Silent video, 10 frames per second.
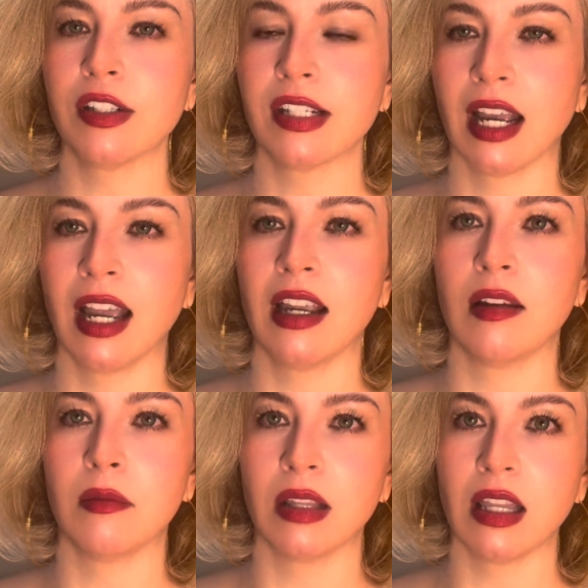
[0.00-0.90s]

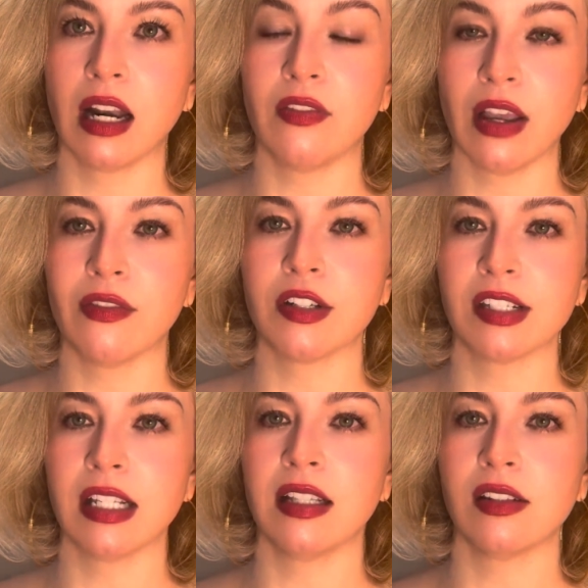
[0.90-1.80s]
time that I've ever
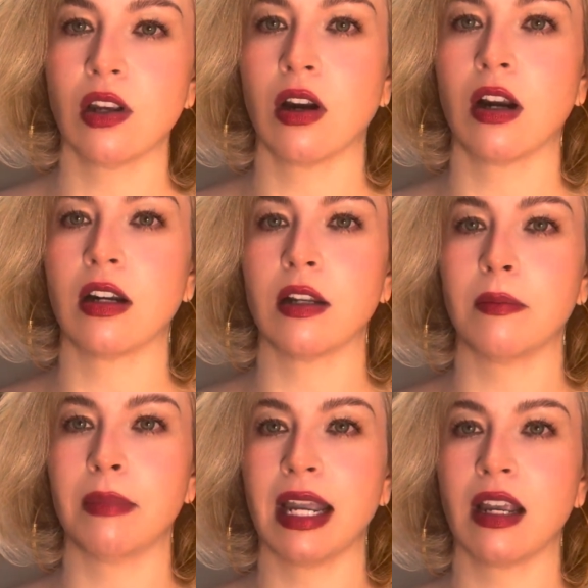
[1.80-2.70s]
seen this card,
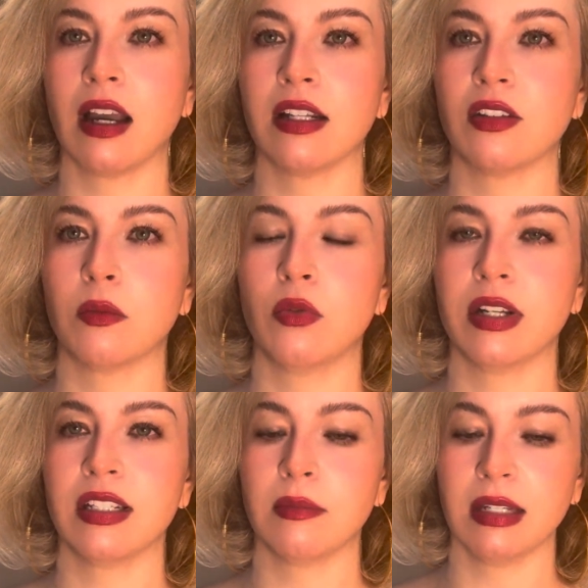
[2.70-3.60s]
my guides are
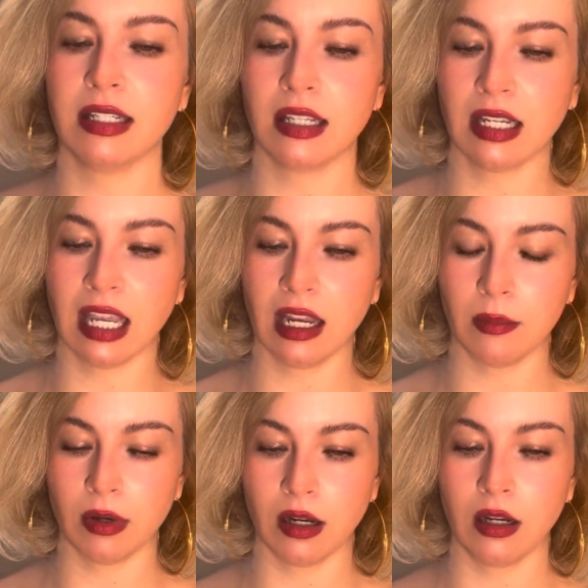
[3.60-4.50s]
pointing me to the
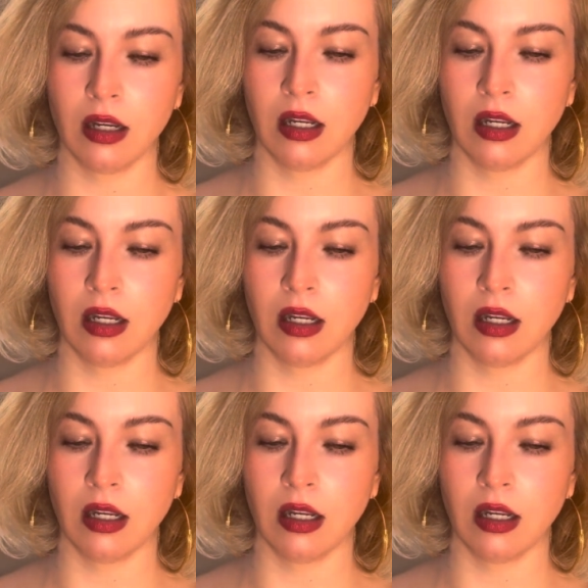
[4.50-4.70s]
camera.